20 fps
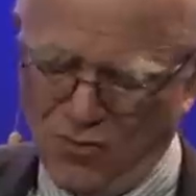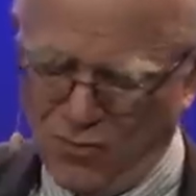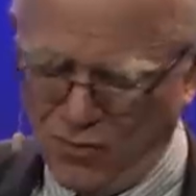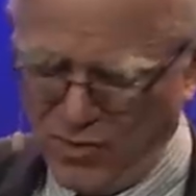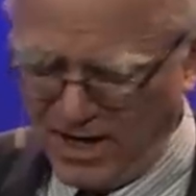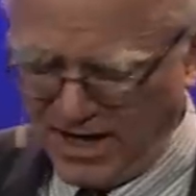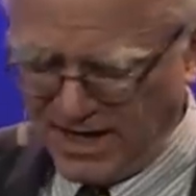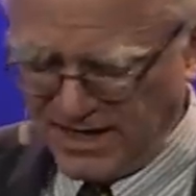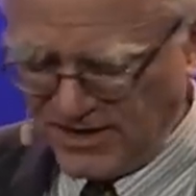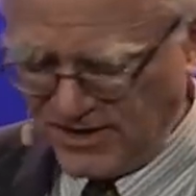
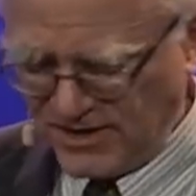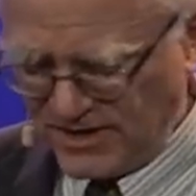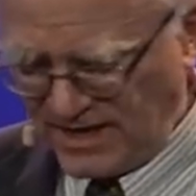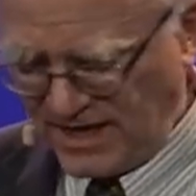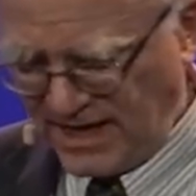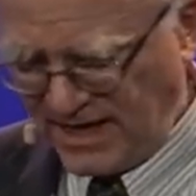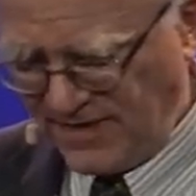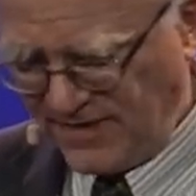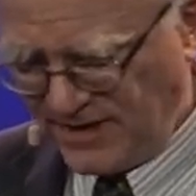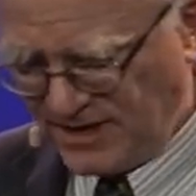We can
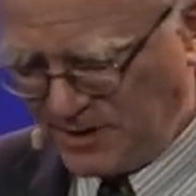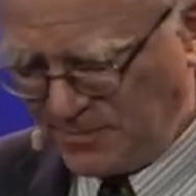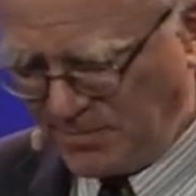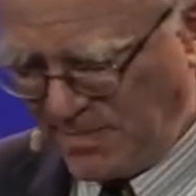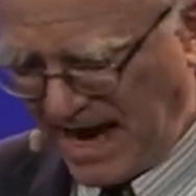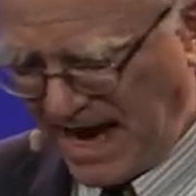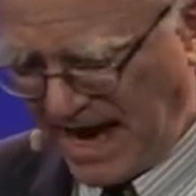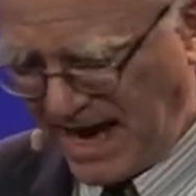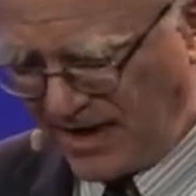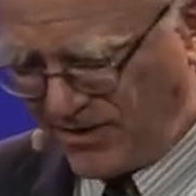see this
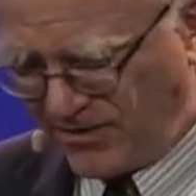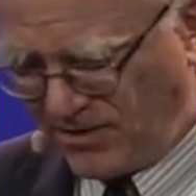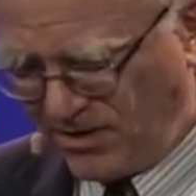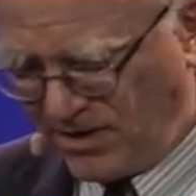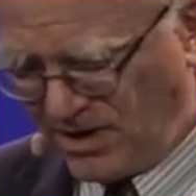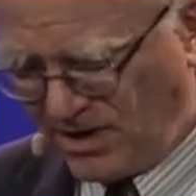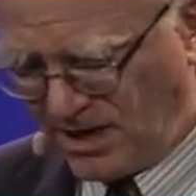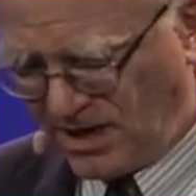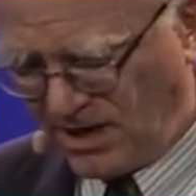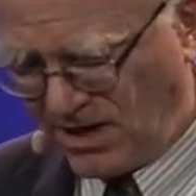
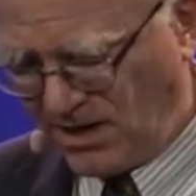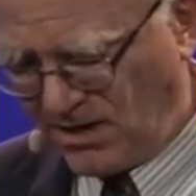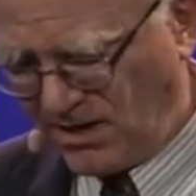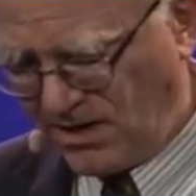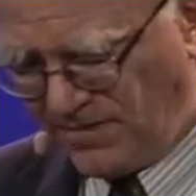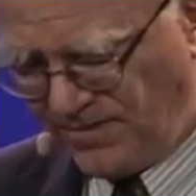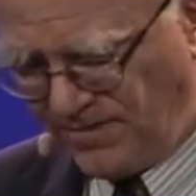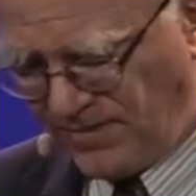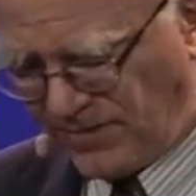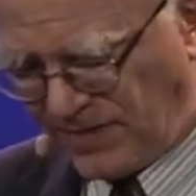pattern
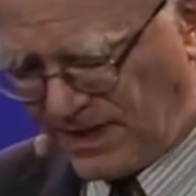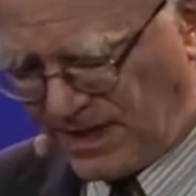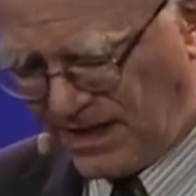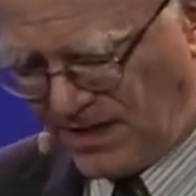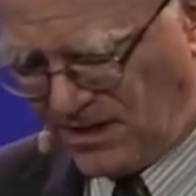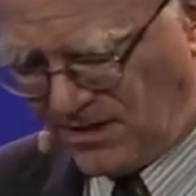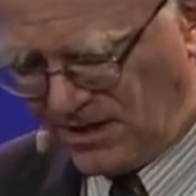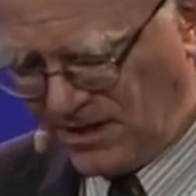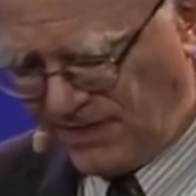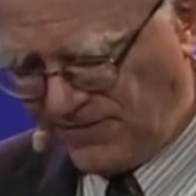
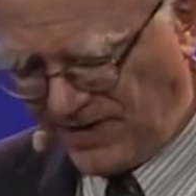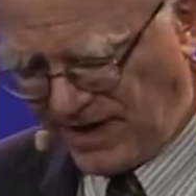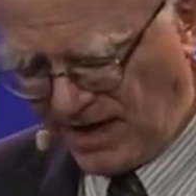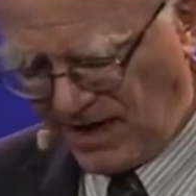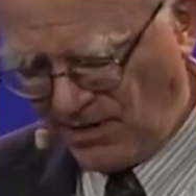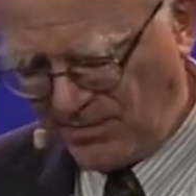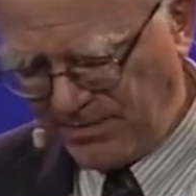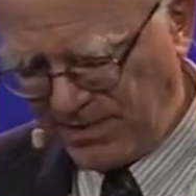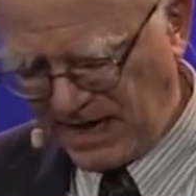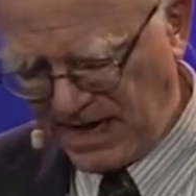
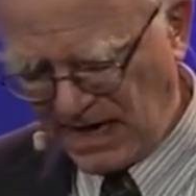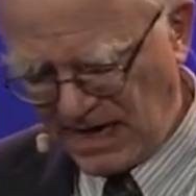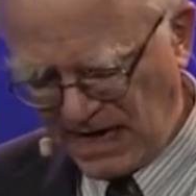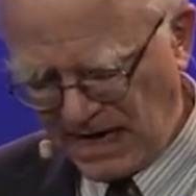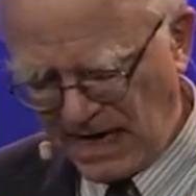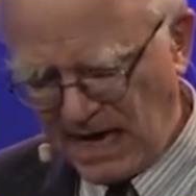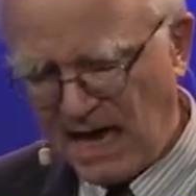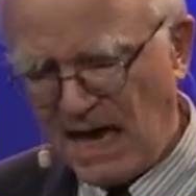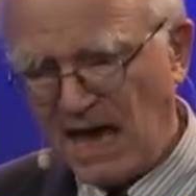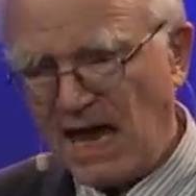
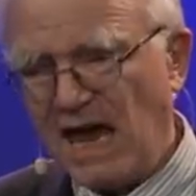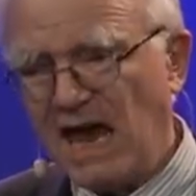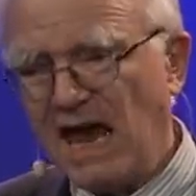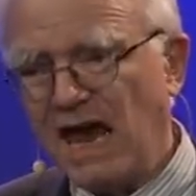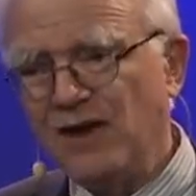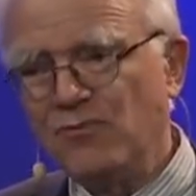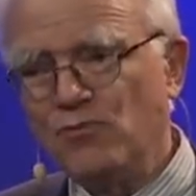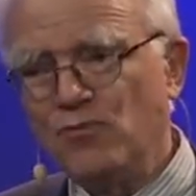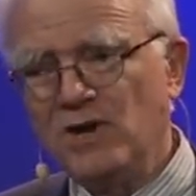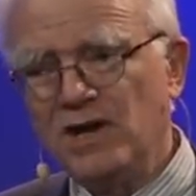developing,
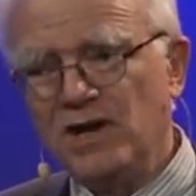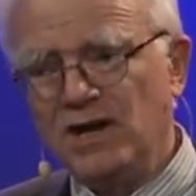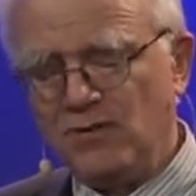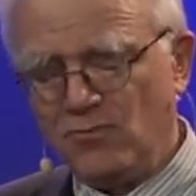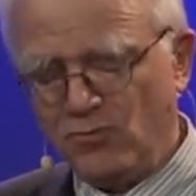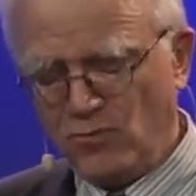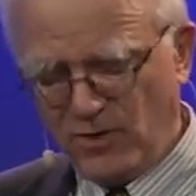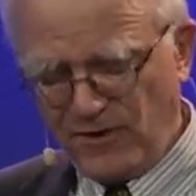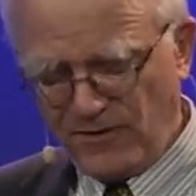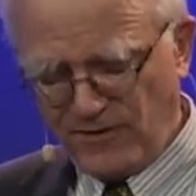and
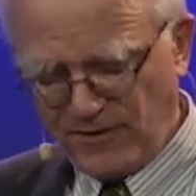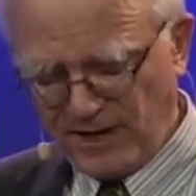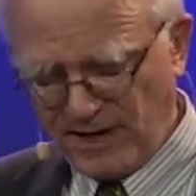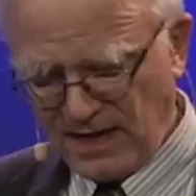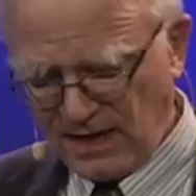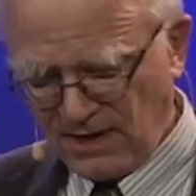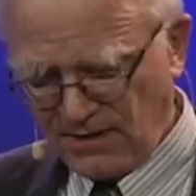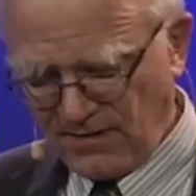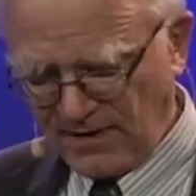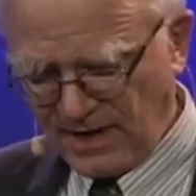we
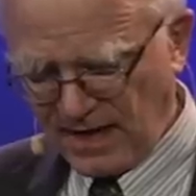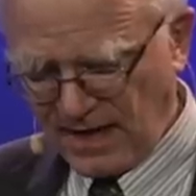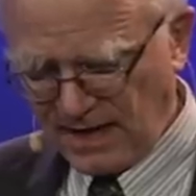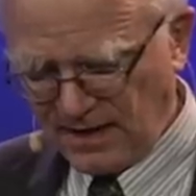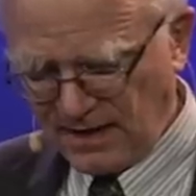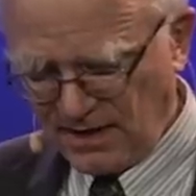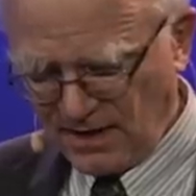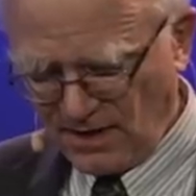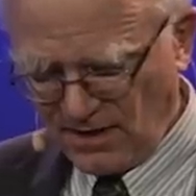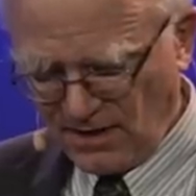think
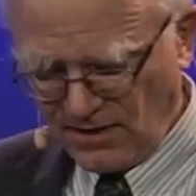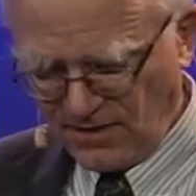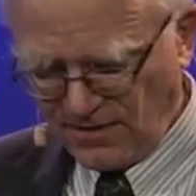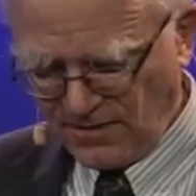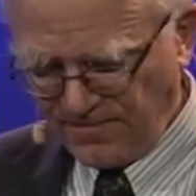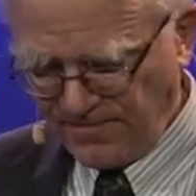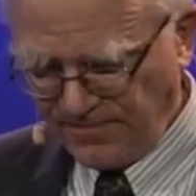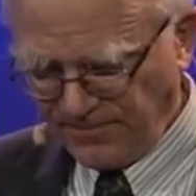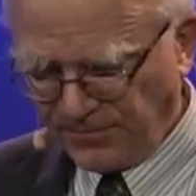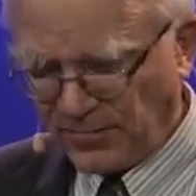that
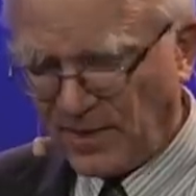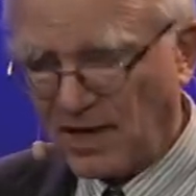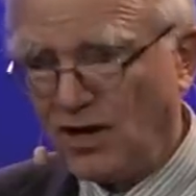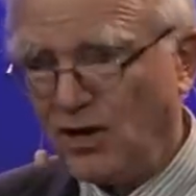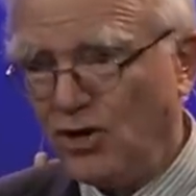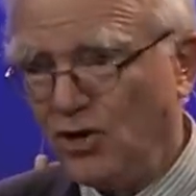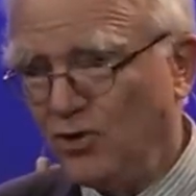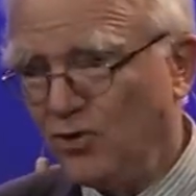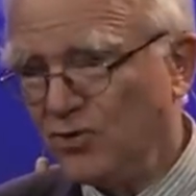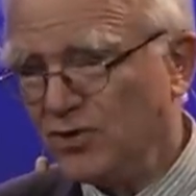
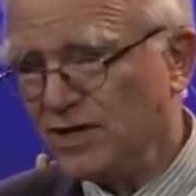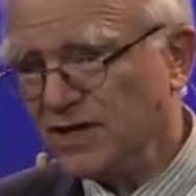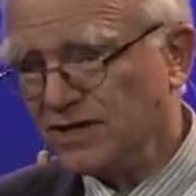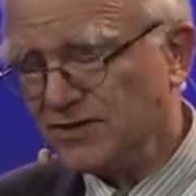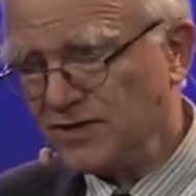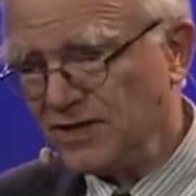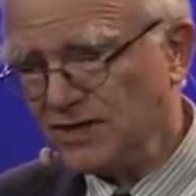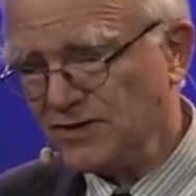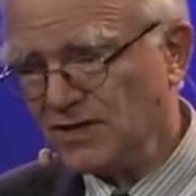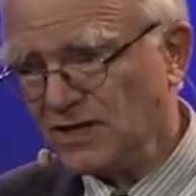
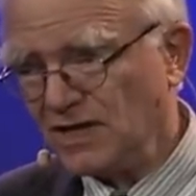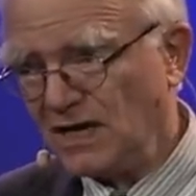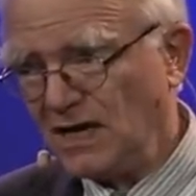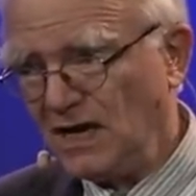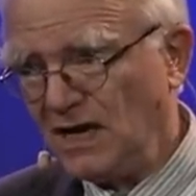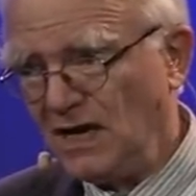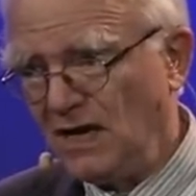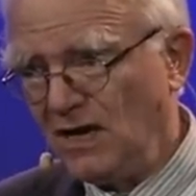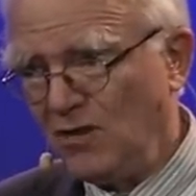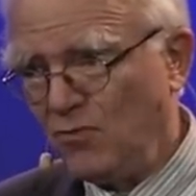
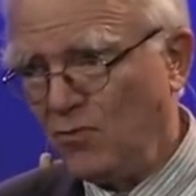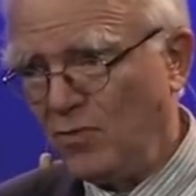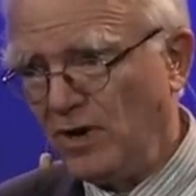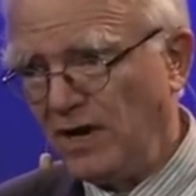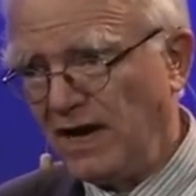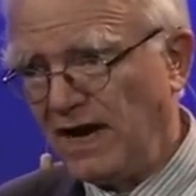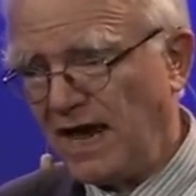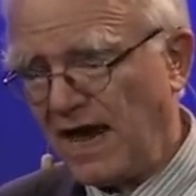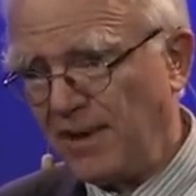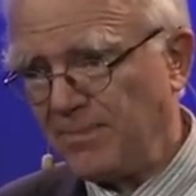neurotoxicity, when
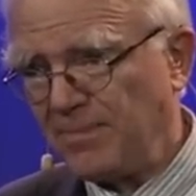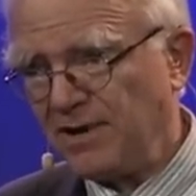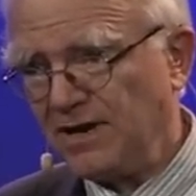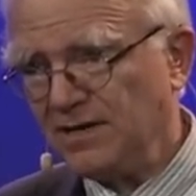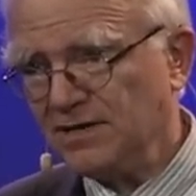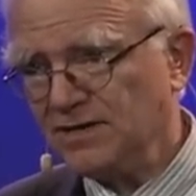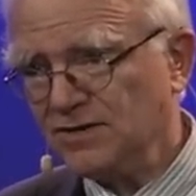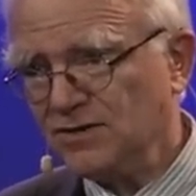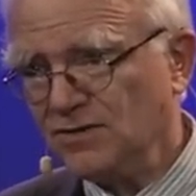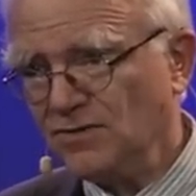it
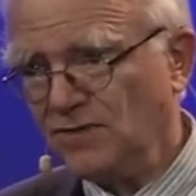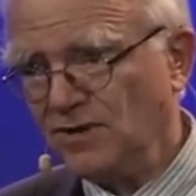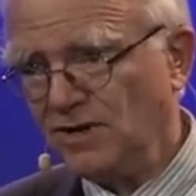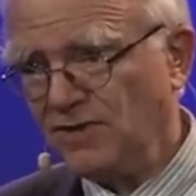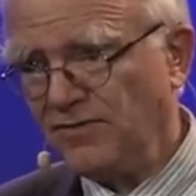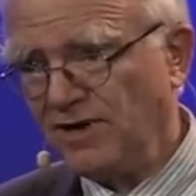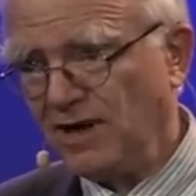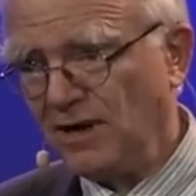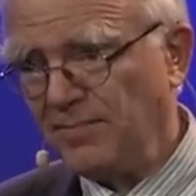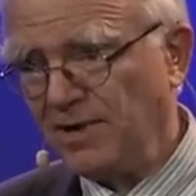happens to the
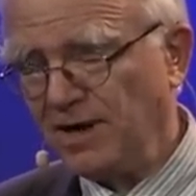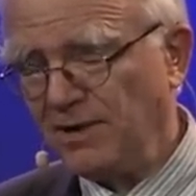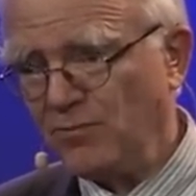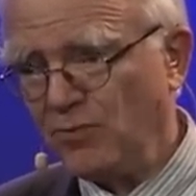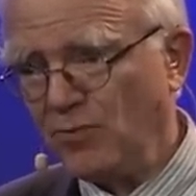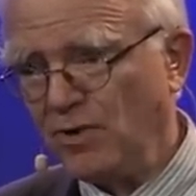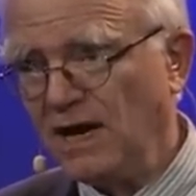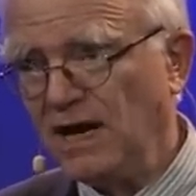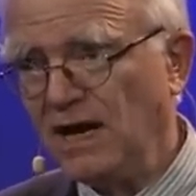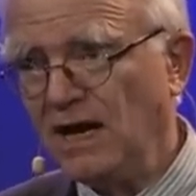developing
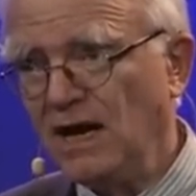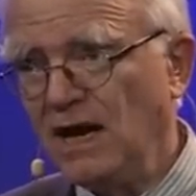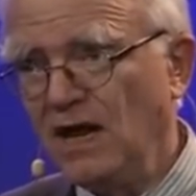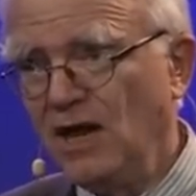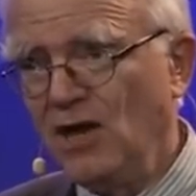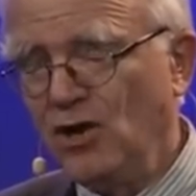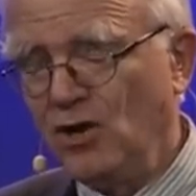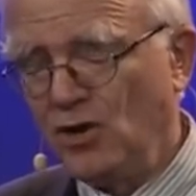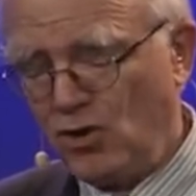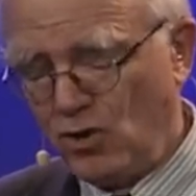brain,
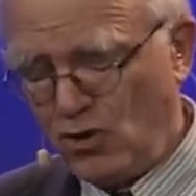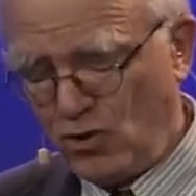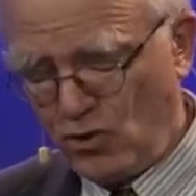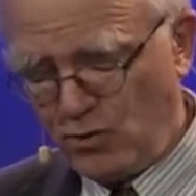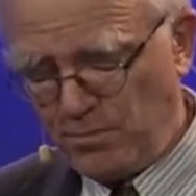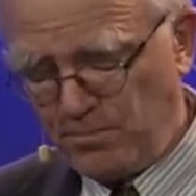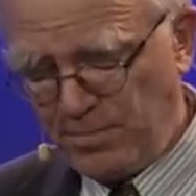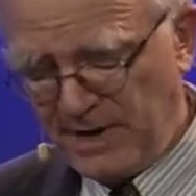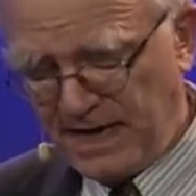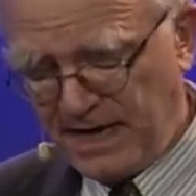
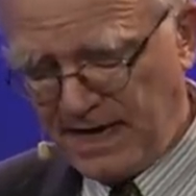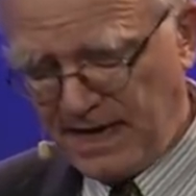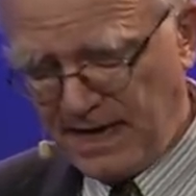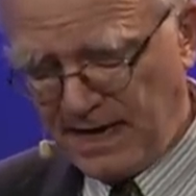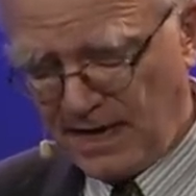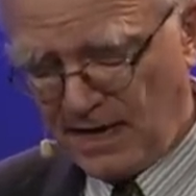could be